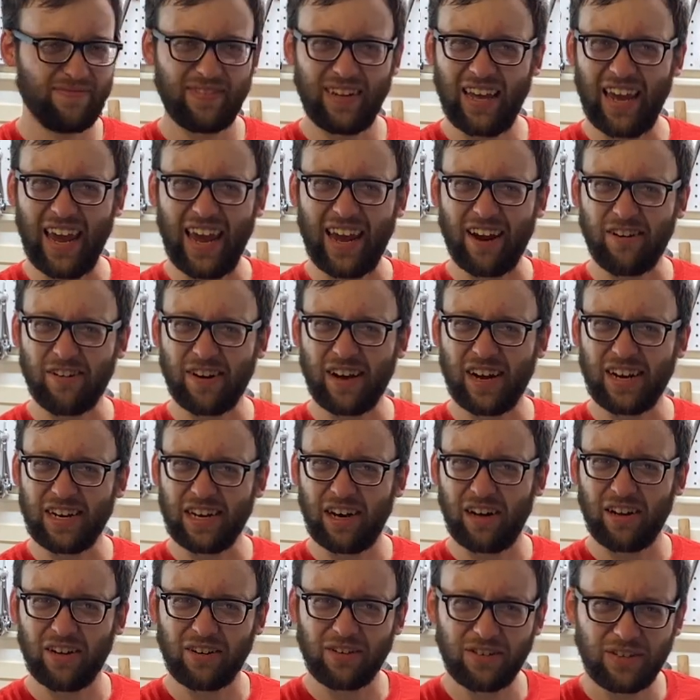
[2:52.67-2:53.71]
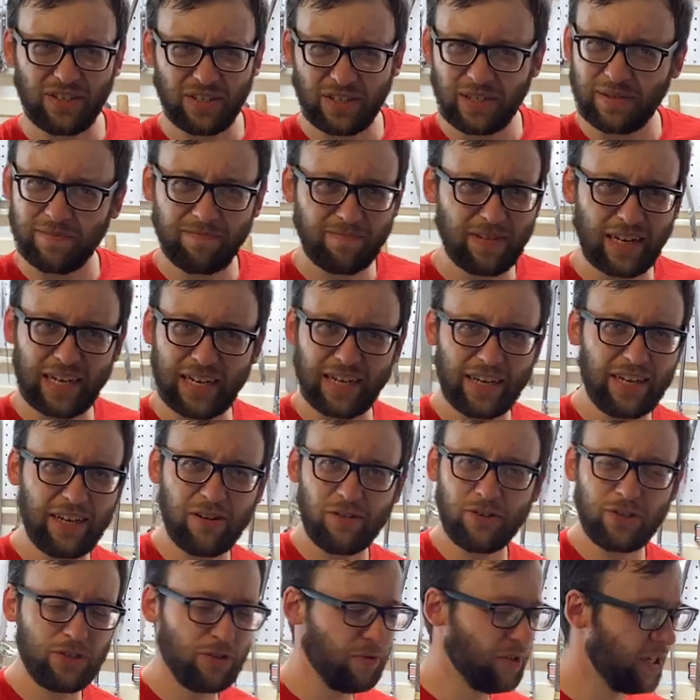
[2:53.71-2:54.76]
eight or nine dollars like a year or
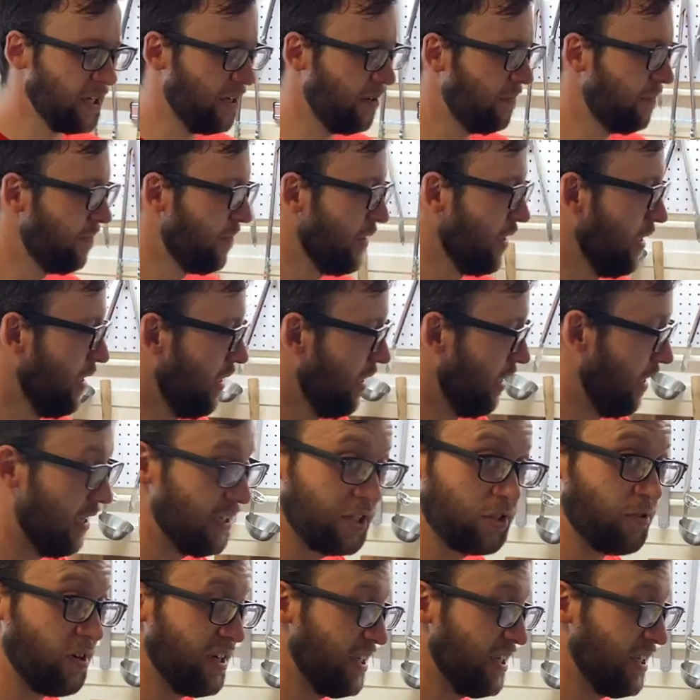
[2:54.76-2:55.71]
two ago. That's great